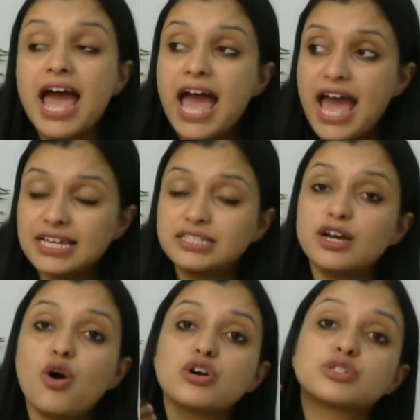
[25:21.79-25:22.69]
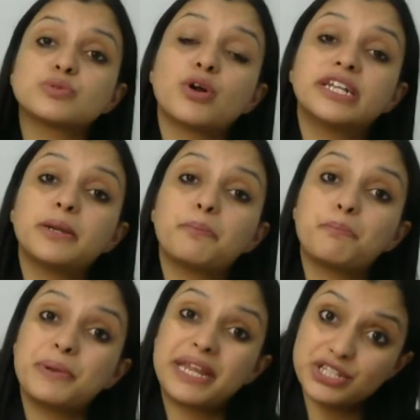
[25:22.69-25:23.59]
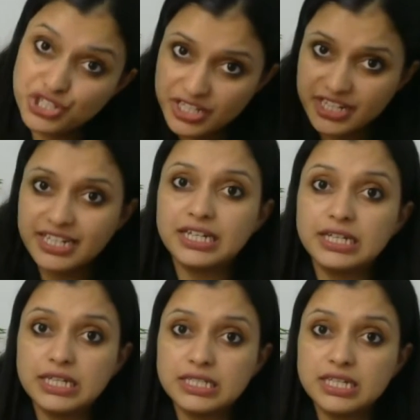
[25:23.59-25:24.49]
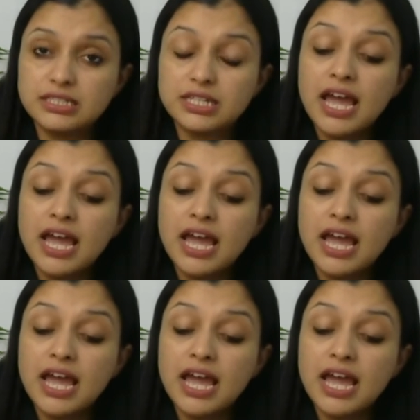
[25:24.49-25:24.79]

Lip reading: As the osmotic pressure increases,